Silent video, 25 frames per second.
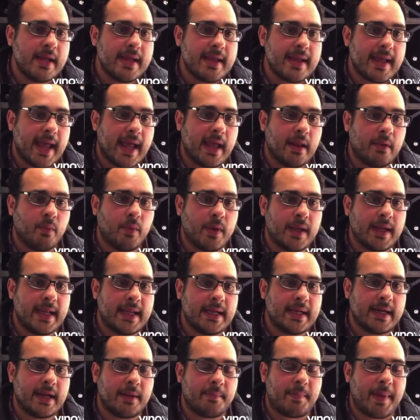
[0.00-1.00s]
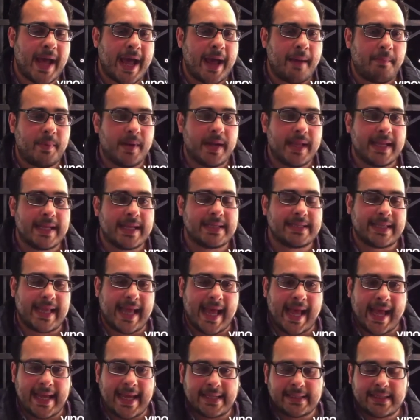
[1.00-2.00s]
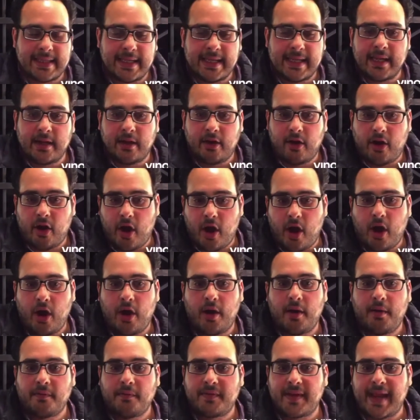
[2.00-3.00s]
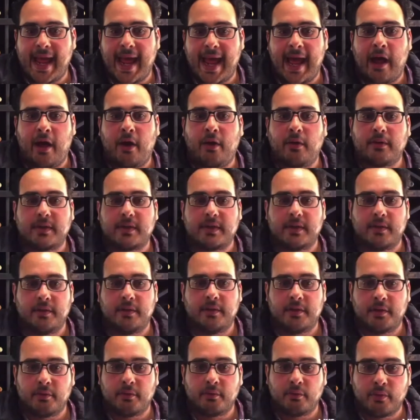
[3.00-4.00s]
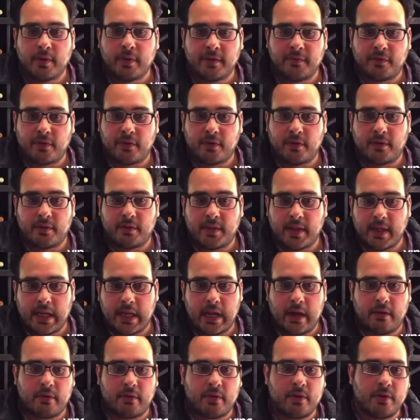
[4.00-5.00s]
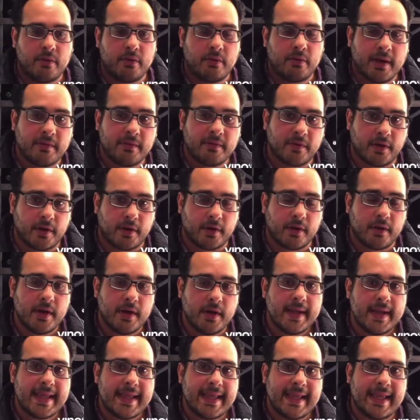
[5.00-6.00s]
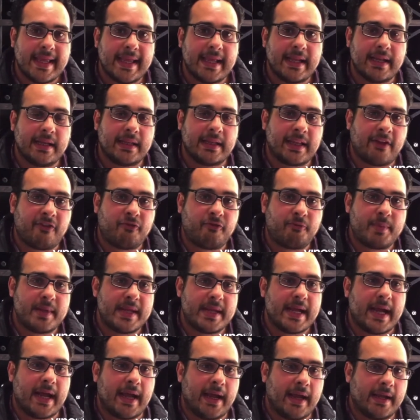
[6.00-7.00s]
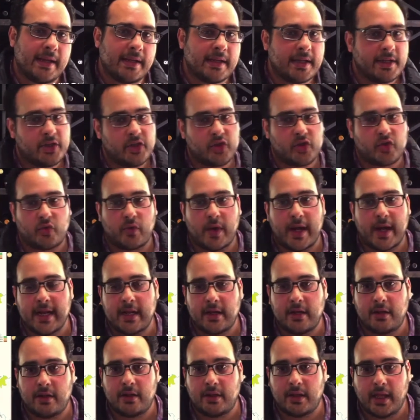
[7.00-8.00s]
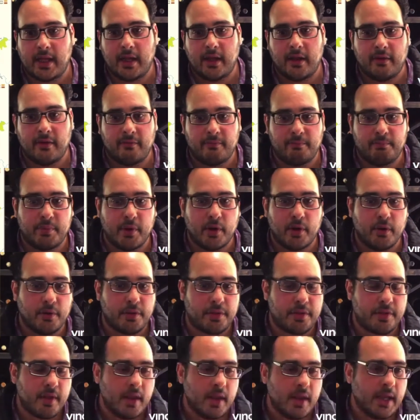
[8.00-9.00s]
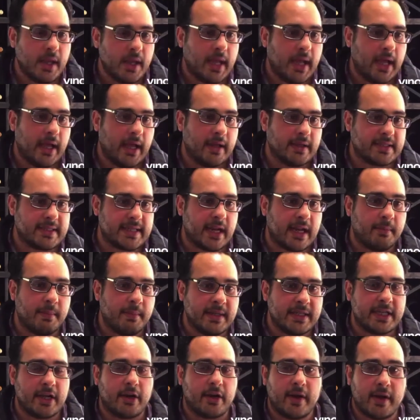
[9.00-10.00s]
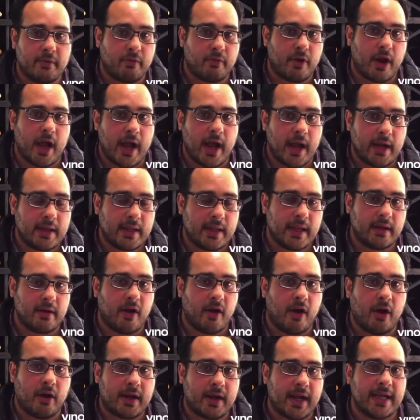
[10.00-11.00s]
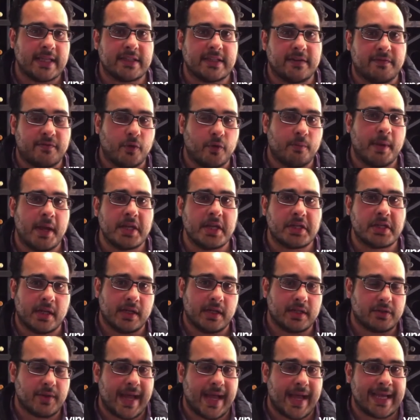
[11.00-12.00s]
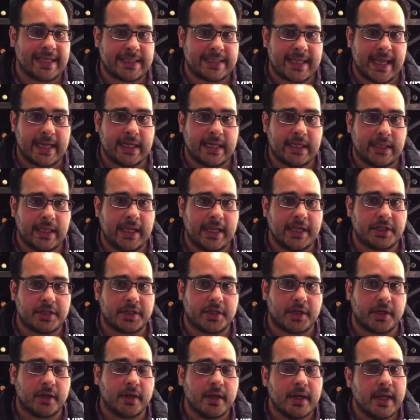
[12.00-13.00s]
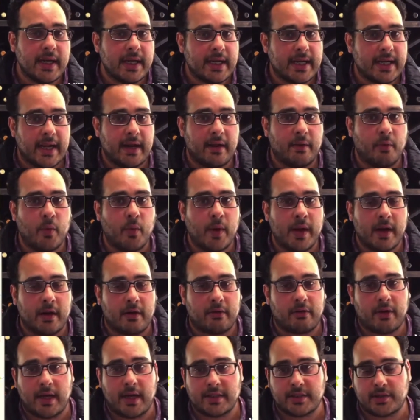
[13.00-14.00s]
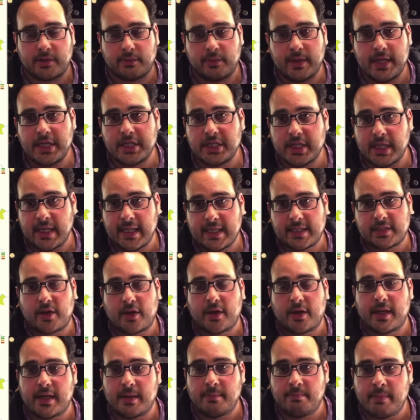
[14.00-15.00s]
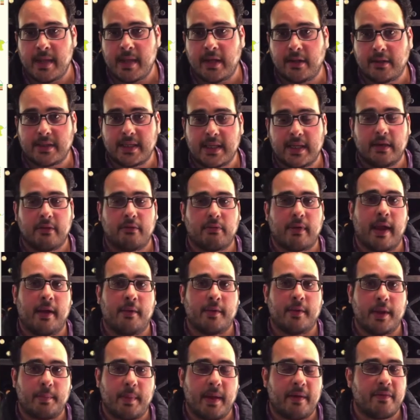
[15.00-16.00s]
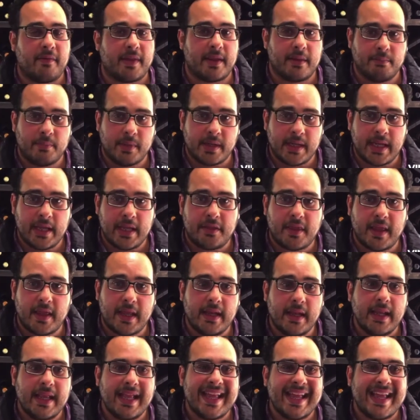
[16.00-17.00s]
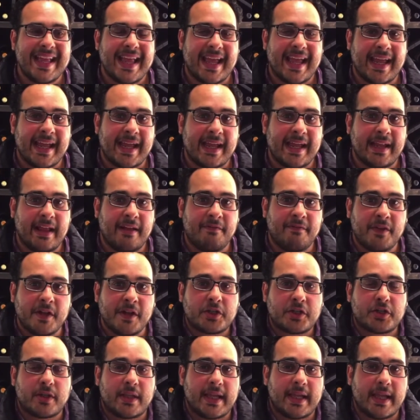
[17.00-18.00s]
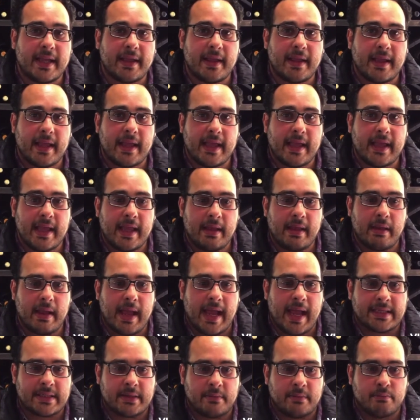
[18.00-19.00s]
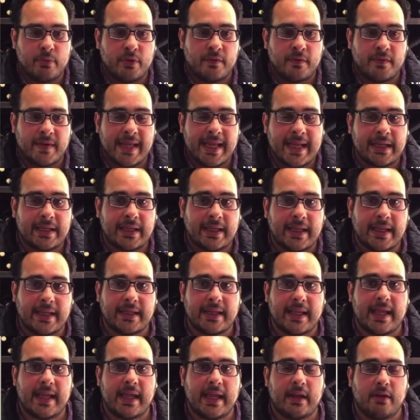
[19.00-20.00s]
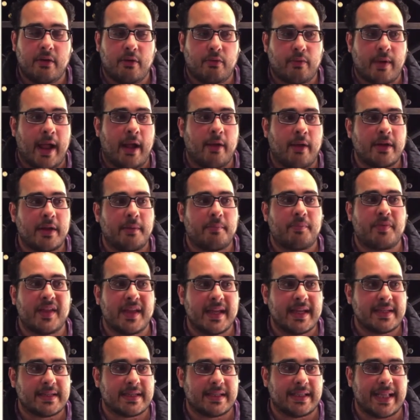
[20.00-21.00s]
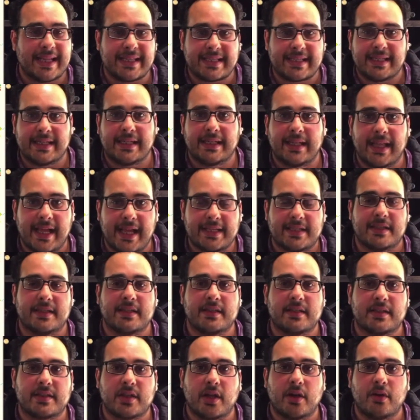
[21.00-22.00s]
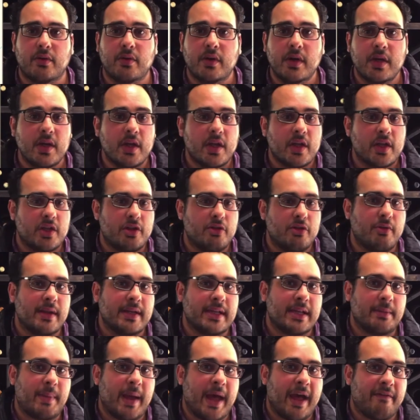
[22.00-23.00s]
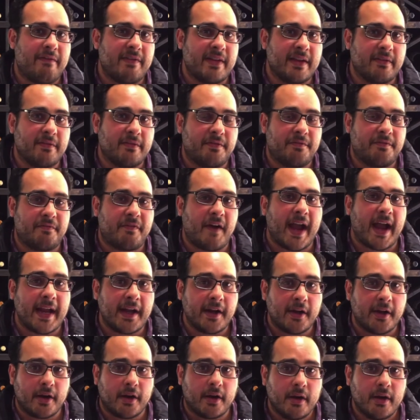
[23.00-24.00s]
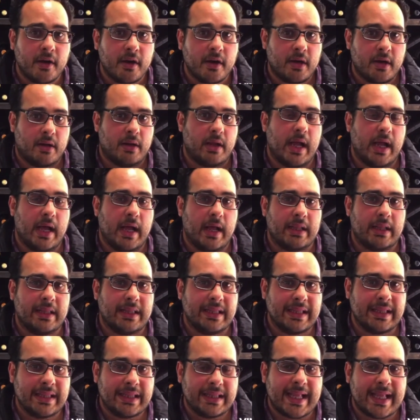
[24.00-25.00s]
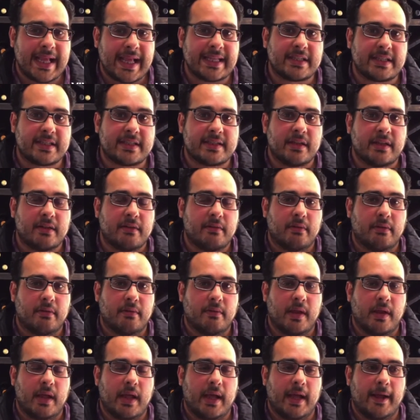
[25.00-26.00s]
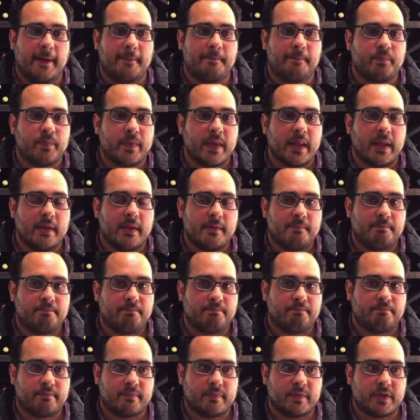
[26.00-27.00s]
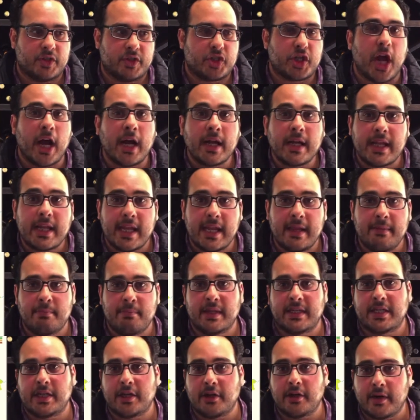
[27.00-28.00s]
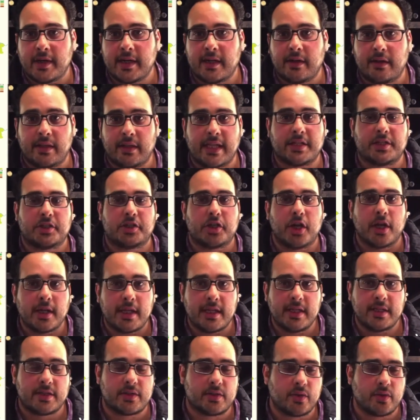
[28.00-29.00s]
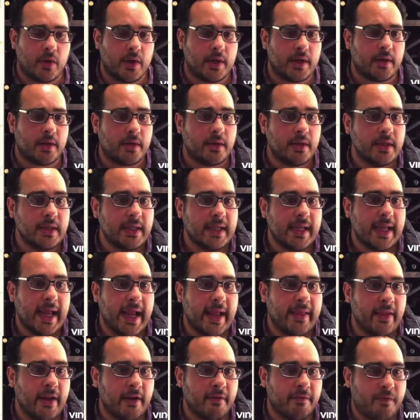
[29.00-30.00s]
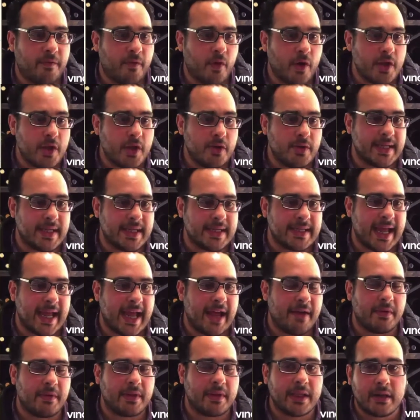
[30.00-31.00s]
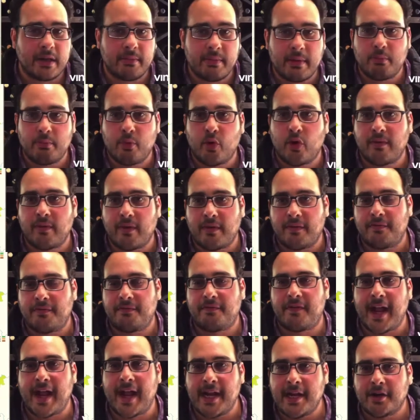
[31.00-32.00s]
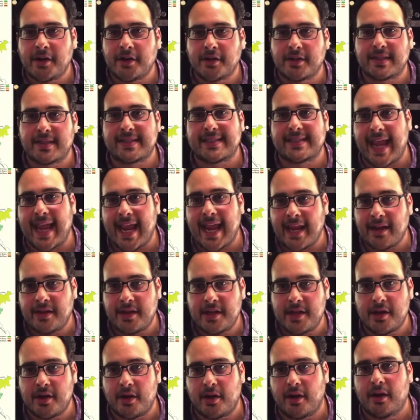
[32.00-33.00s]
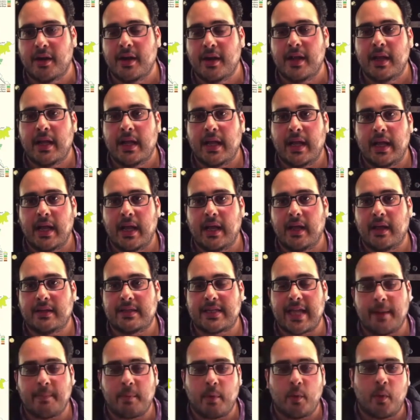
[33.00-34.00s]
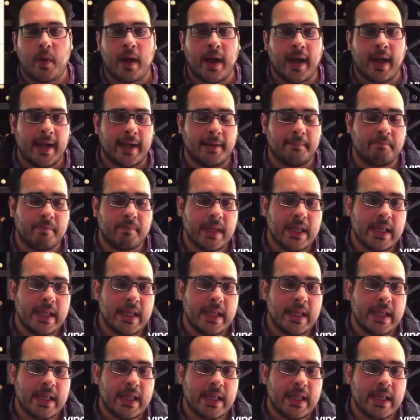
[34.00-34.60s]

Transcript: And what ended up happening is as it carved out the river, the Garonne River, it left behind a trail of both uh, sedimentary rock and all kinds of formations. So as that glacier kind of went across the region, it started to melt, it ground up everything beneath it, and eventually, it, as it moved inland, it ground up things less and less, and so you end up having finer, uh, less uh, chunky material, less chunky soil, and therefore you tend to have a little bit more of a finer, sandier uh, type of wine.